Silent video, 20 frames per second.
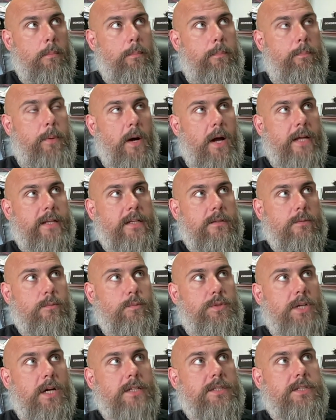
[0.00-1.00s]
But
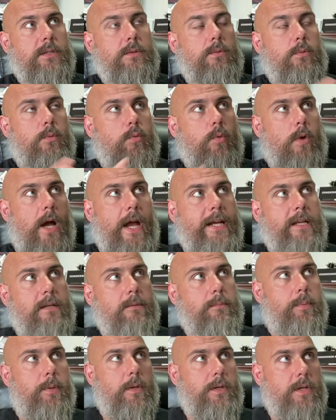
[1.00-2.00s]
doesn't write
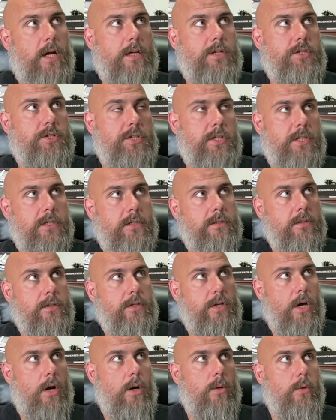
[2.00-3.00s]
production
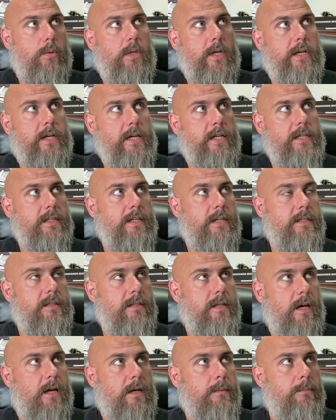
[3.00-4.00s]
code. Like
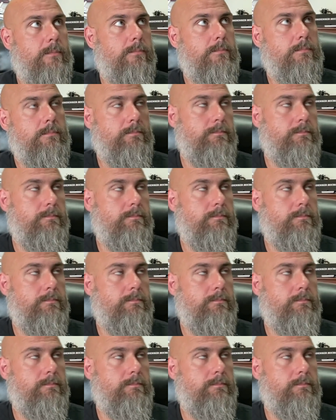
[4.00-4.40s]
I won't